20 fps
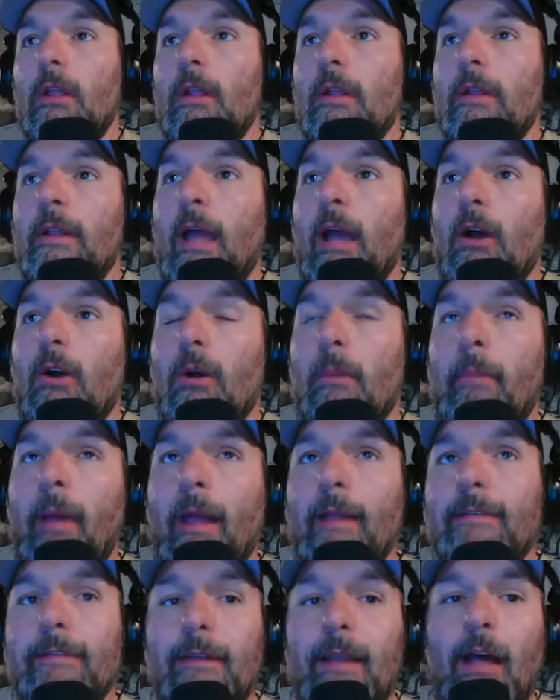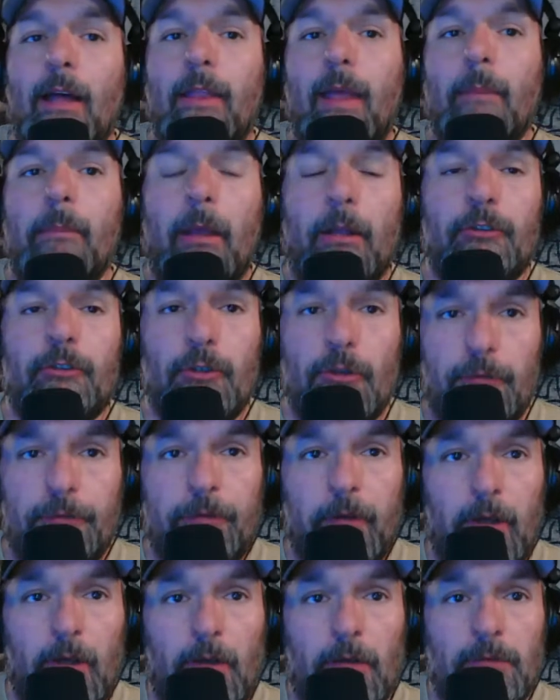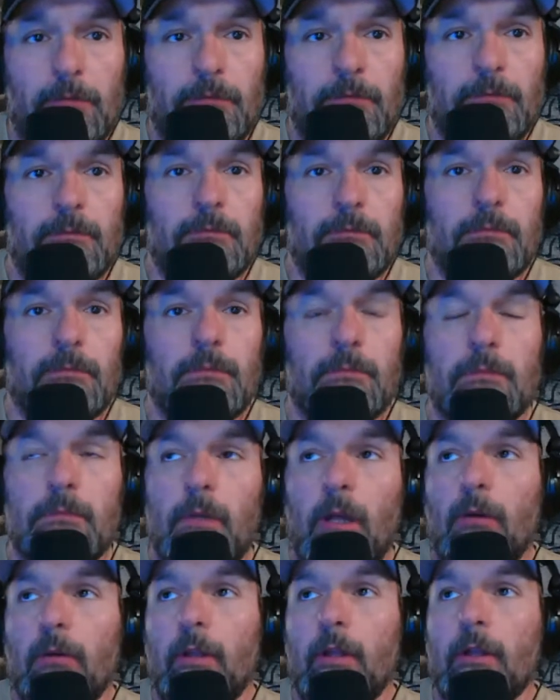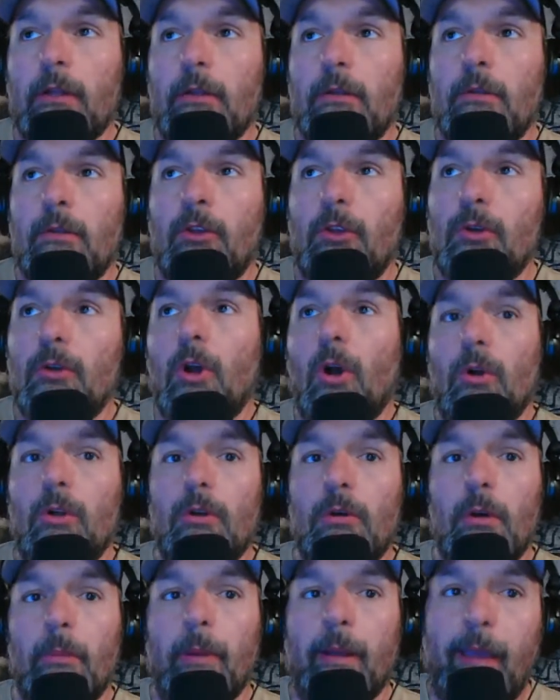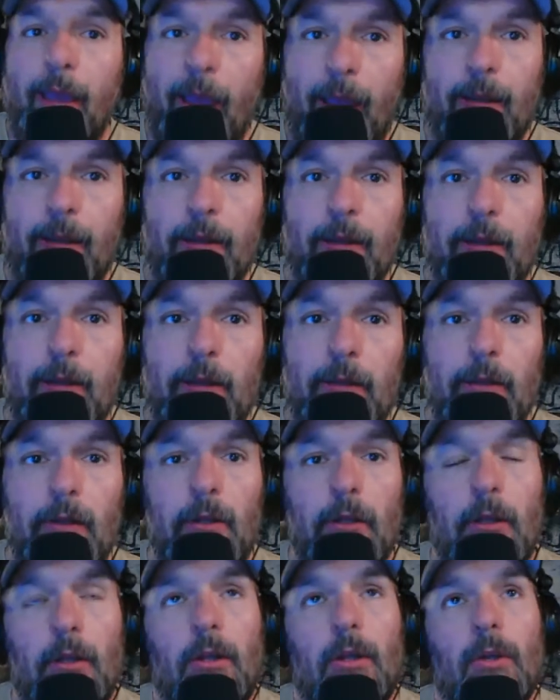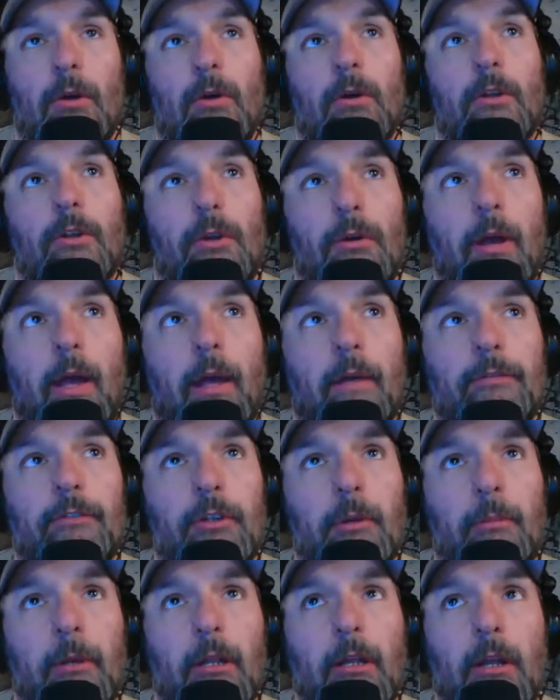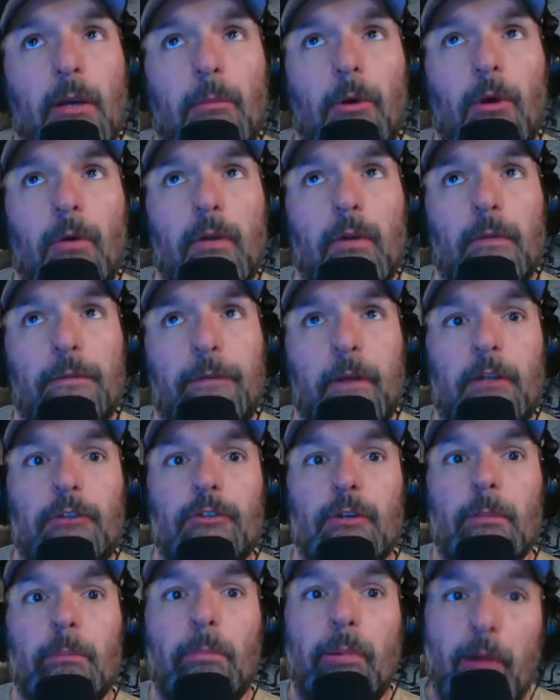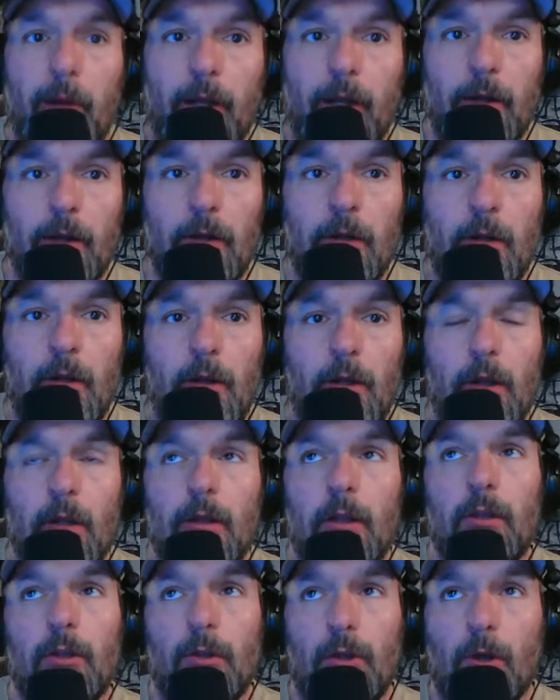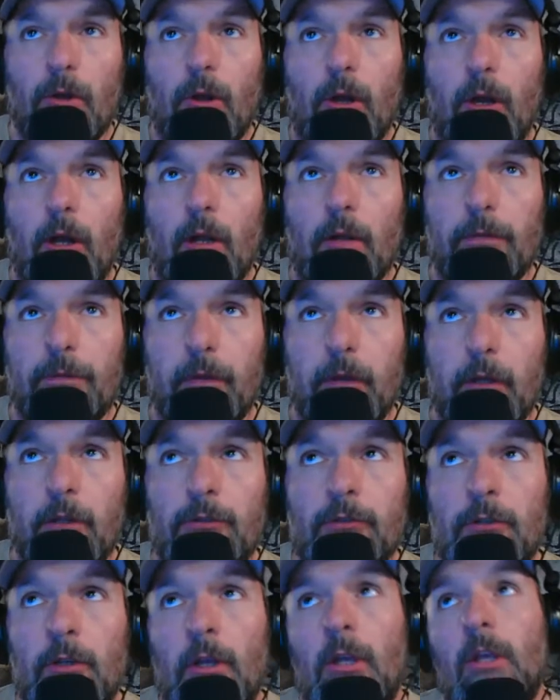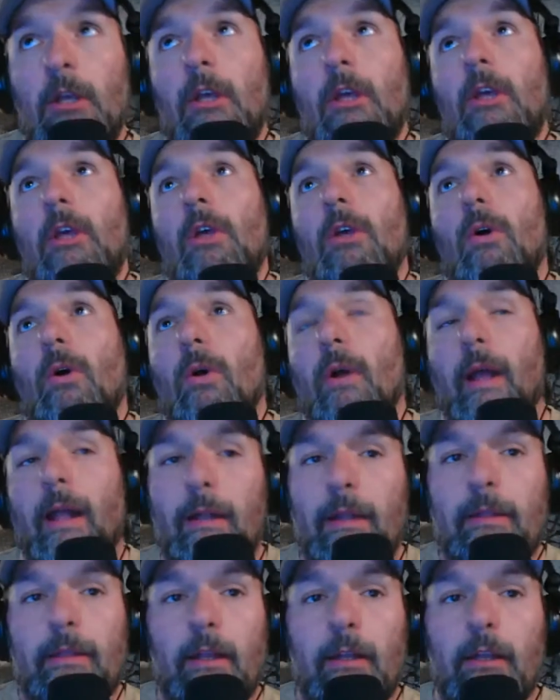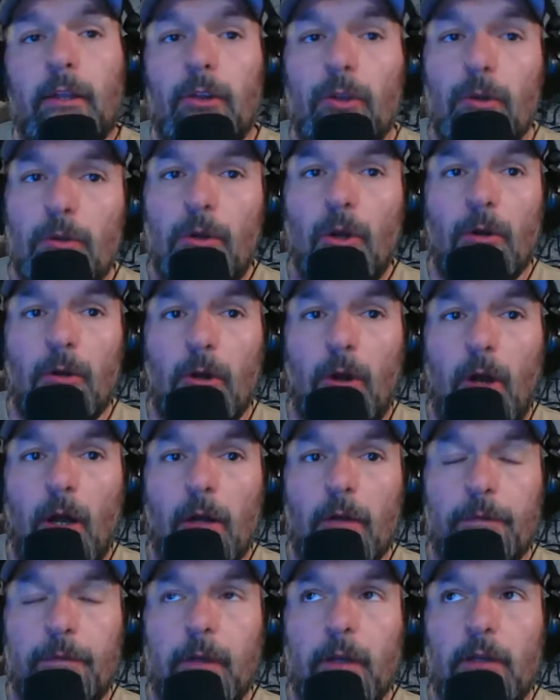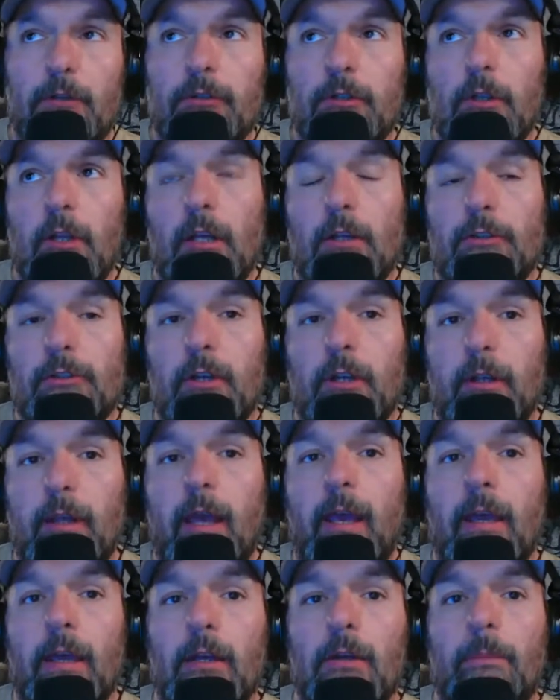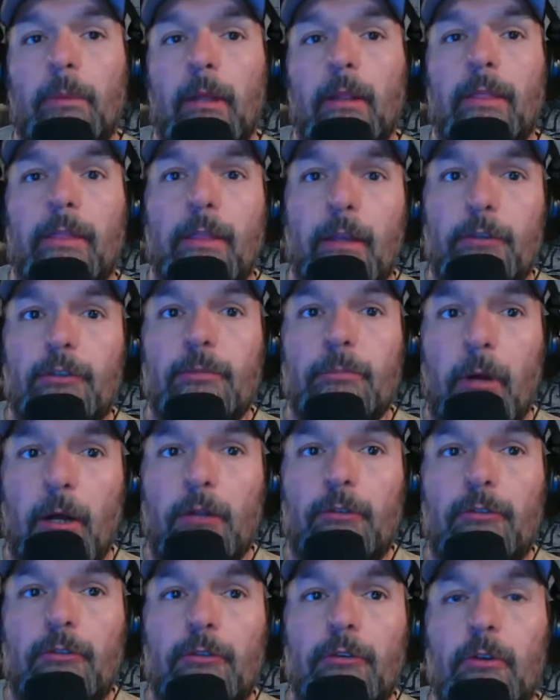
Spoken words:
Now, imagine how that makes you feel. Now, when you go to a mechanic or you have somebody come over to fix your printer that you don't know how to fix or anything that you don't know how to fix, and they say, yeah, it'll be this much